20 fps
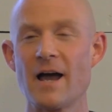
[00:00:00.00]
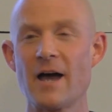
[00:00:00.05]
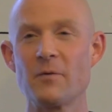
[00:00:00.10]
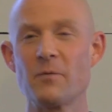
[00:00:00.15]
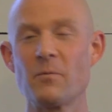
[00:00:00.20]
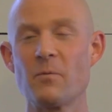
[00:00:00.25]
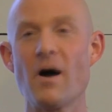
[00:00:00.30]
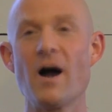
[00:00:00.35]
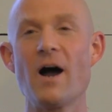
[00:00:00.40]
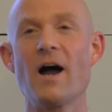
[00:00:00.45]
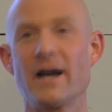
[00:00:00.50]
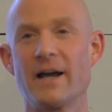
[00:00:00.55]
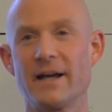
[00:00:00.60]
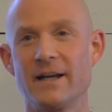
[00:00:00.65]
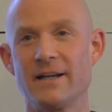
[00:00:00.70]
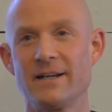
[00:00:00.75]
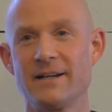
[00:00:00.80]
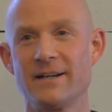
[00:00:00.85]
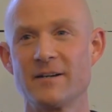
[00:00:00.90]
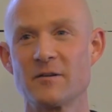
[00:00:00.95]
And
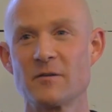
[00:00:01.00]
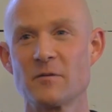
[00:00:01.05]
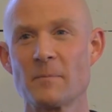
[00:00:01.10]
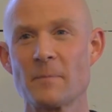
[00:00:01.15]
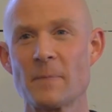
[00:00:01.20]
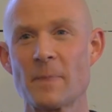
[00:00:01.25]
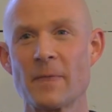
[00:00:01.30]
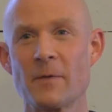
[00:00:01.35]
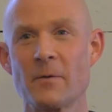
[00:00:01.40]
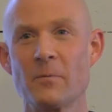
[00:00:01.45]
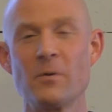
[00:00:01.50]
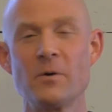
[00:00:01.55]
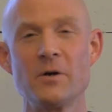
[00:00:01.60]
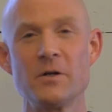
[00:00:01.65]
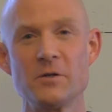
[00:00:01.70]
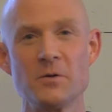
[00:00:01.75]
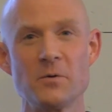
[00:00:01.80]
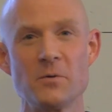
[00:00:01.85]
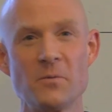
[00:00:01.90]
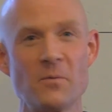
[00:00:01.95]
why
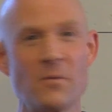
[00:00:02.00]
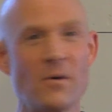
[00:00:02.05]
would you